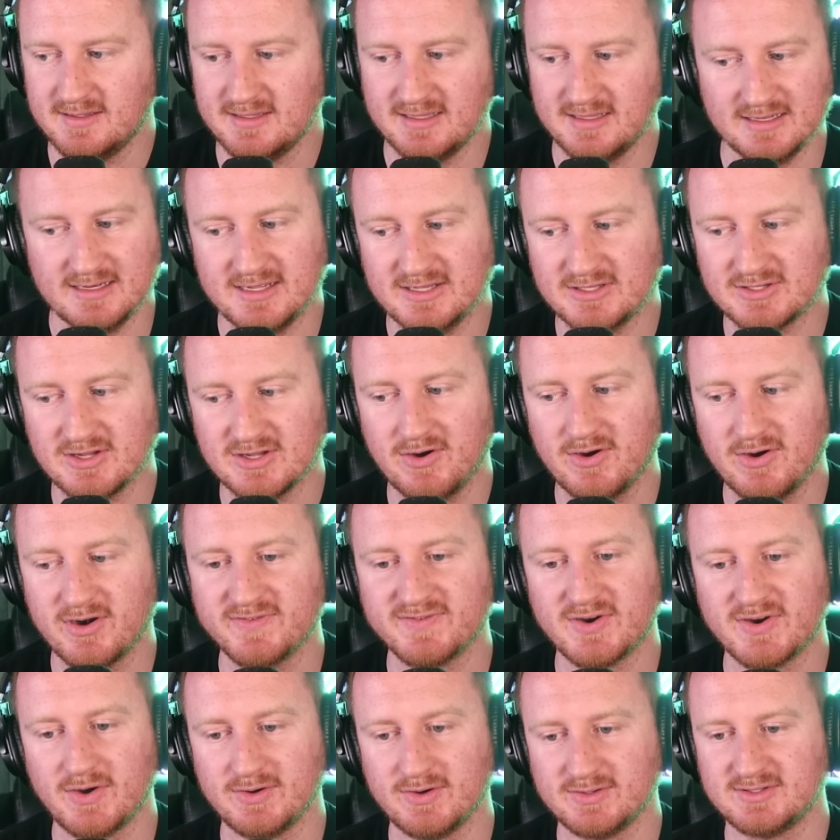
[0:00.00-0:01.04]
in his heart
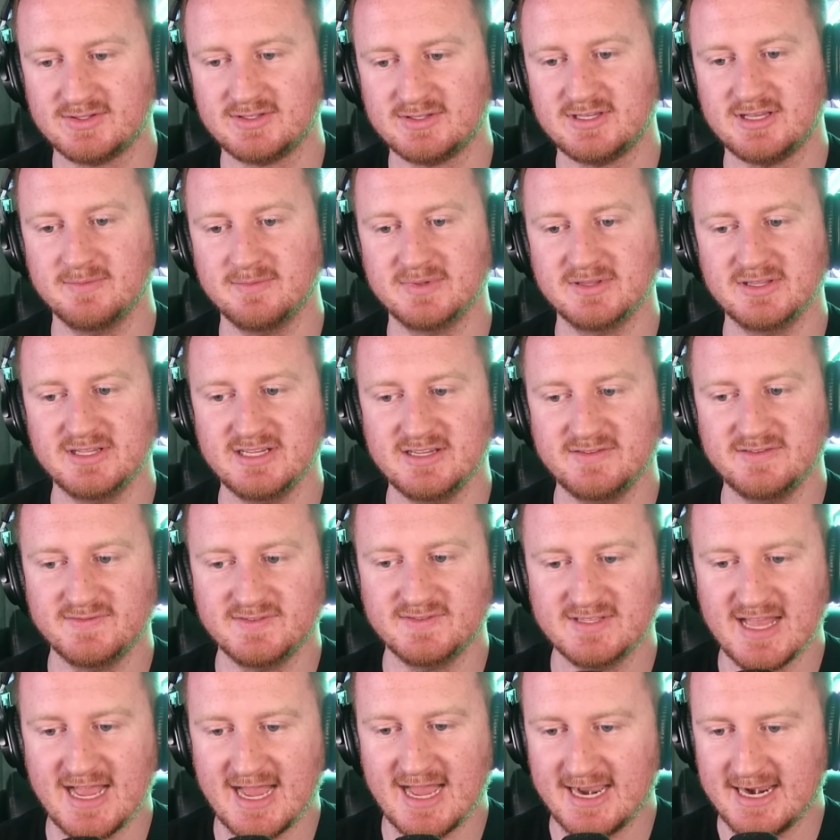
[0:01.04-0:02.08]
of hearts he
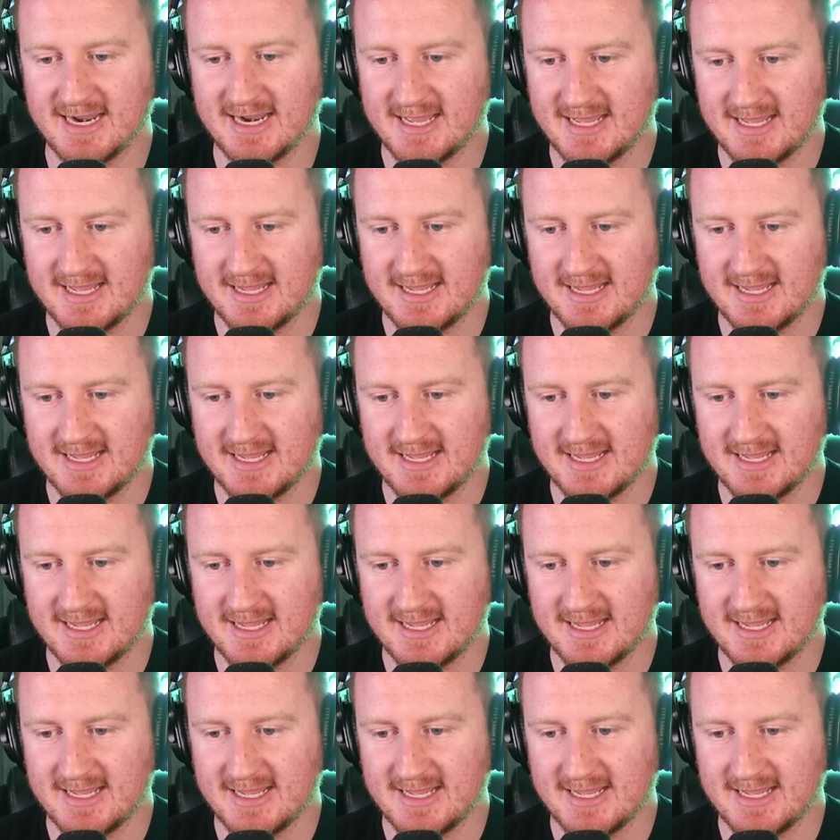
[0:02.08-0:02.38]
believes that.